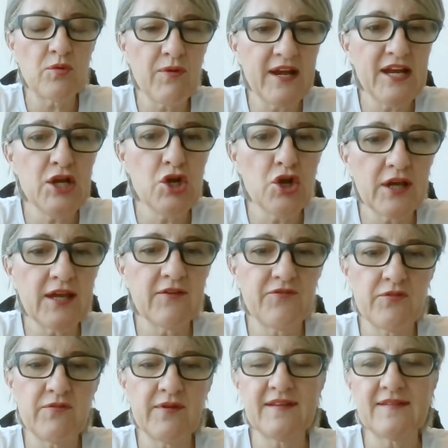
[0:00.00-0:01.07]
really looking
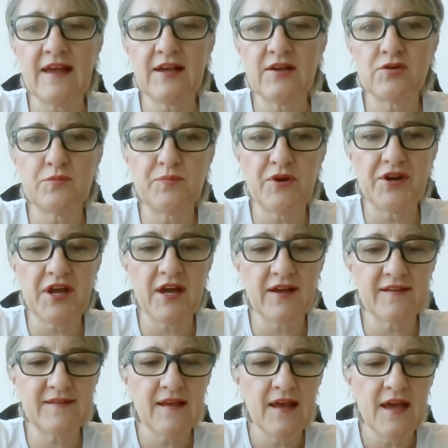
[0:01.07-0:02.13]
for recycled products.